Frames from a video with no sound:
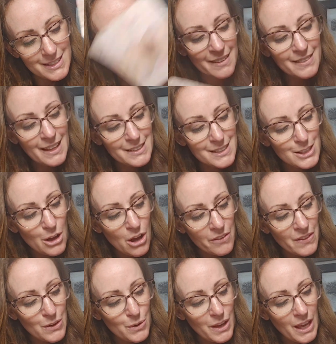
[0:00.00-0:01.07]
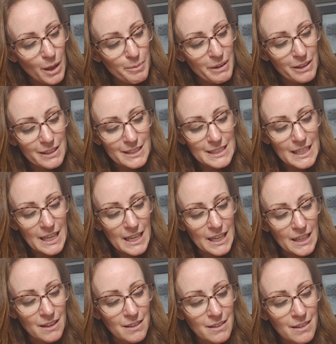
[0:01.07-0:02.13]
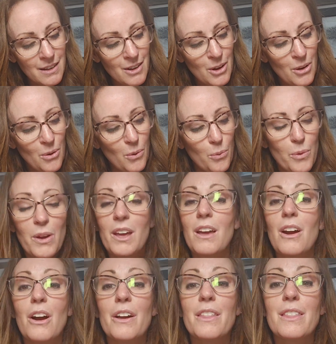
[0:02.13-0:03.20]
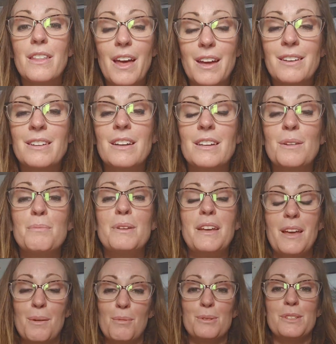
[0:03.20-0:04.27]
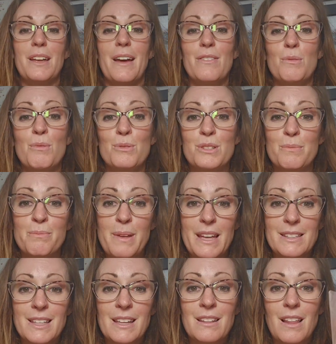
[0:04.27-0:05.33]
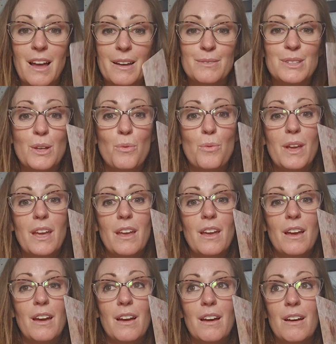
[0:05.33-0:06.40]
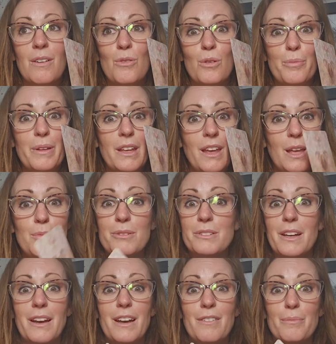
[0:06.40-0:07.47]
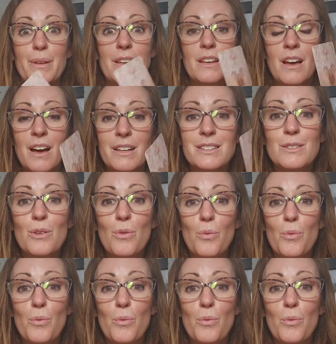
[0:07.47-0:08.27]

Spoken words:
sing that song that you came here to sing, we are then going to be able to have the most amazing lives that we will be able to have, because